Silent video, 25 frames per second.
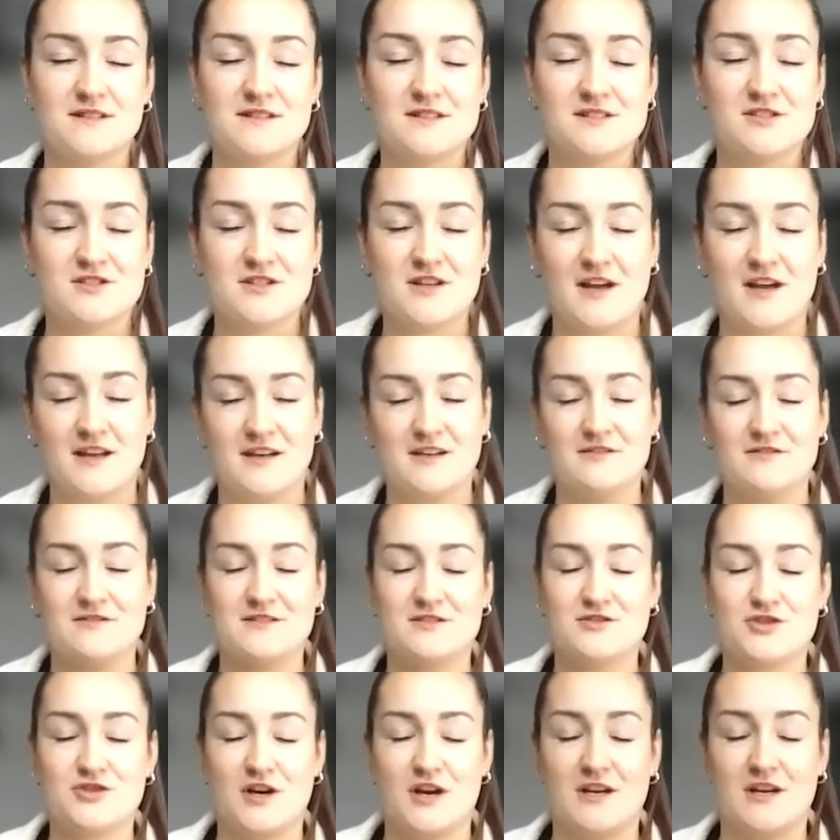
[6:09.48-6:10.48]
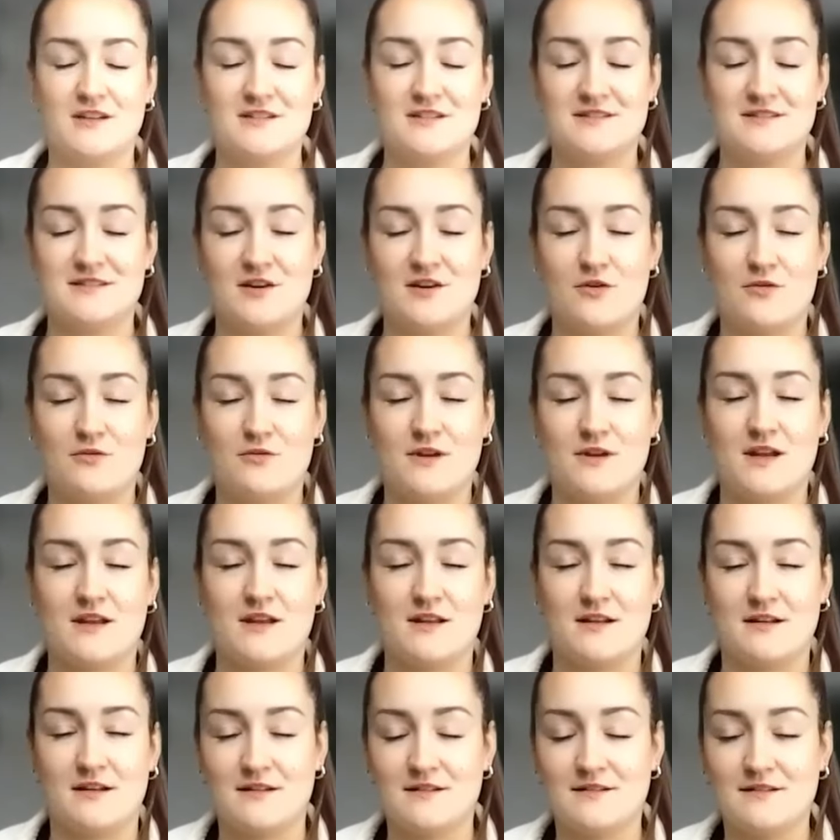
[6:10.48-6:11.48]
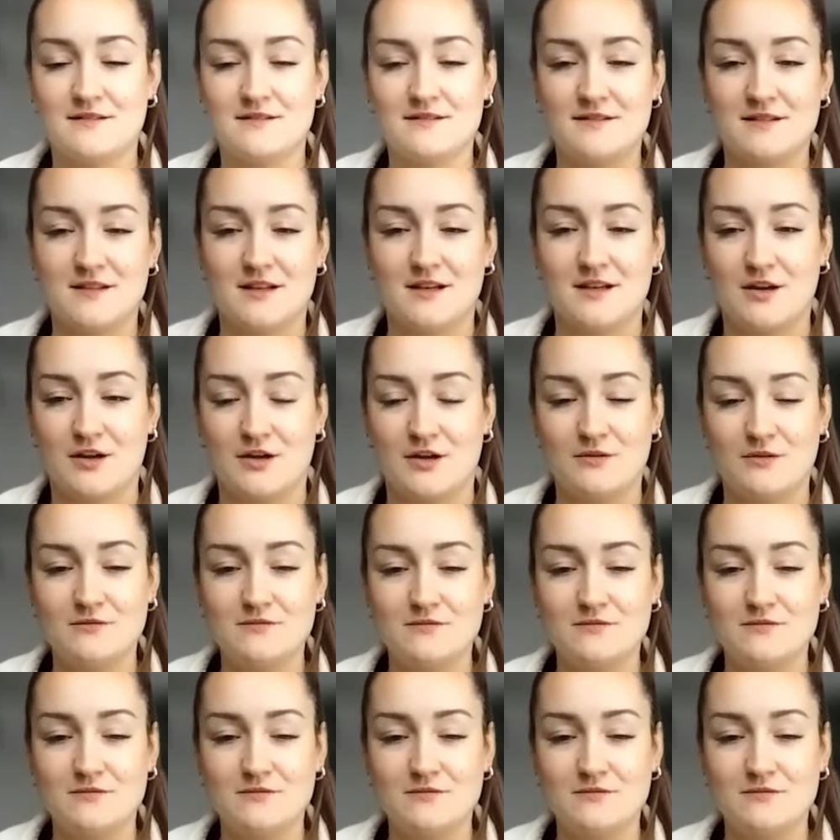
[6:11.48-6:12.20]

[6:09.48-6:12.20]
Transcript: kind of trying to zone in, you know?